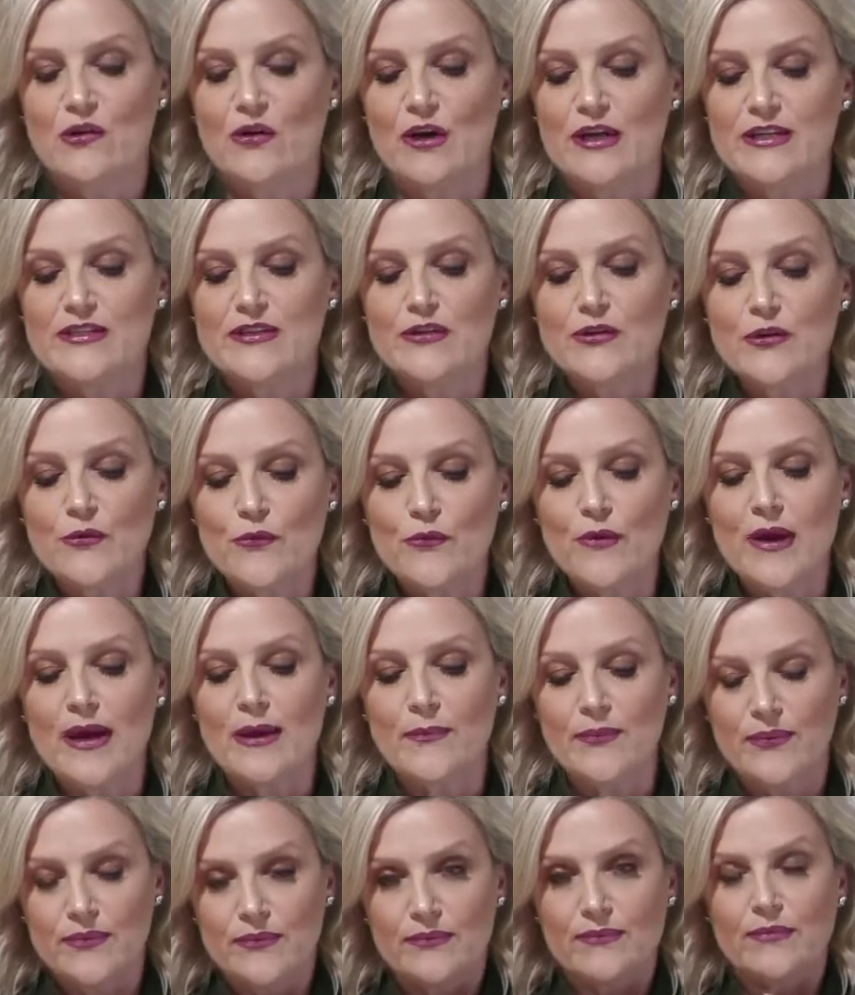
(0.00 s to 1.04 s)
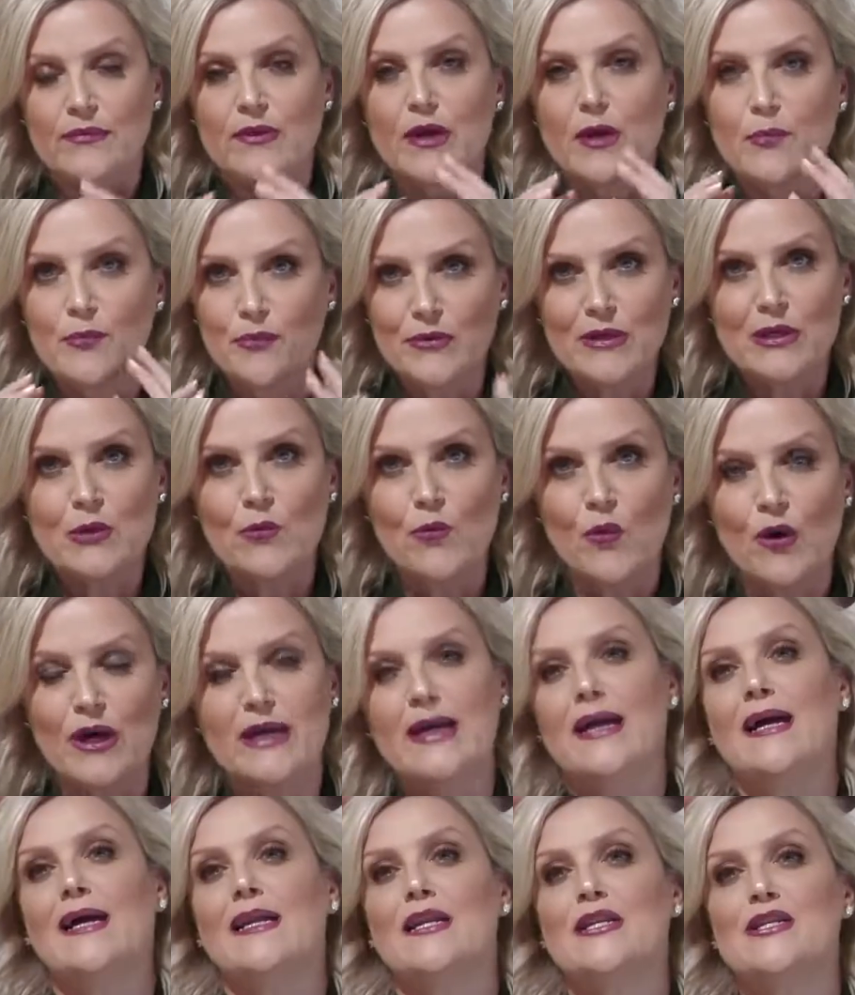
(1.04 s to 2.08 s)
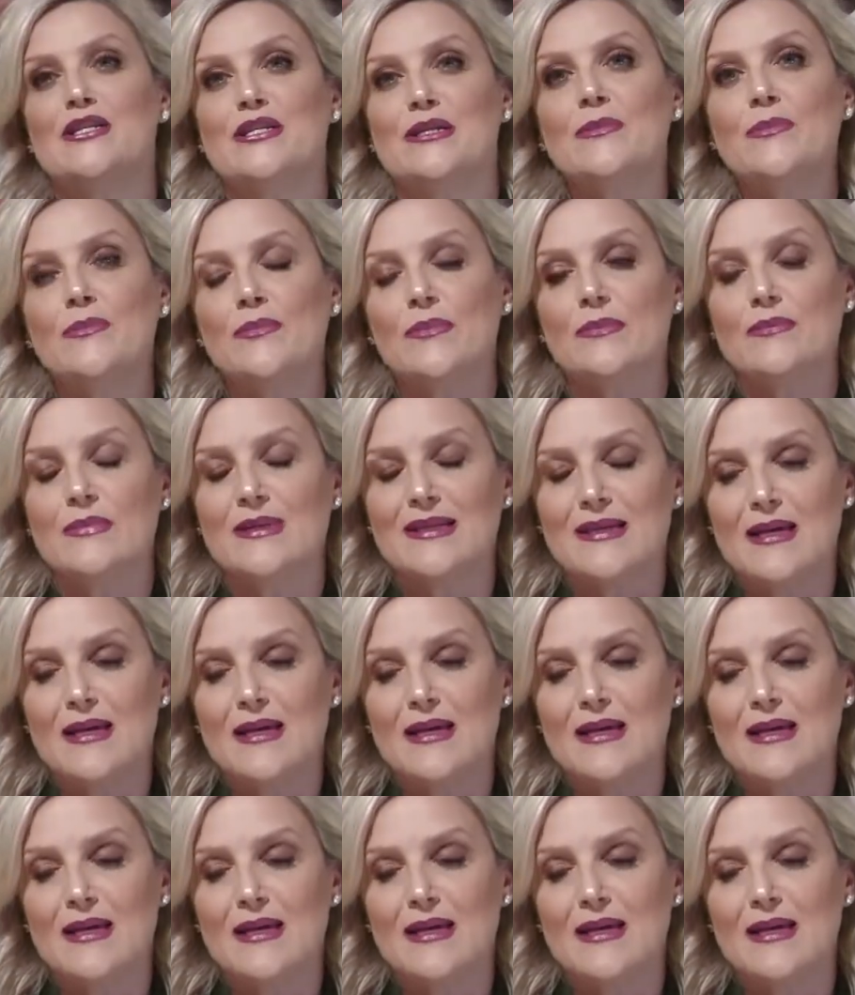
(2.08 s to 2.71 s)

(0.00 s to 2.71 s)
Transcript: like to grab a brilliant white colour chip.